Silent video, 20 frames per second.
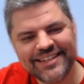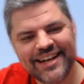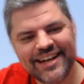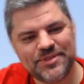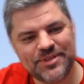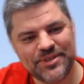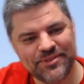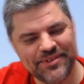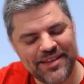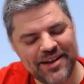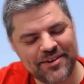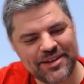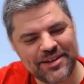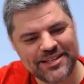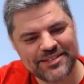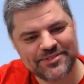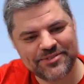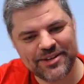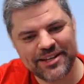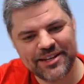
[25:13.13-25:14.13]
So now
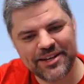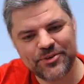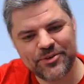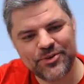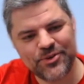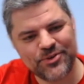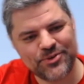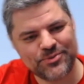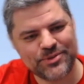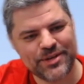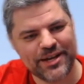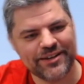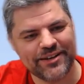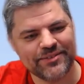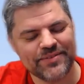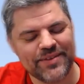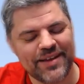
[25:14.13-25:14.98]
he's running our YouTube channel.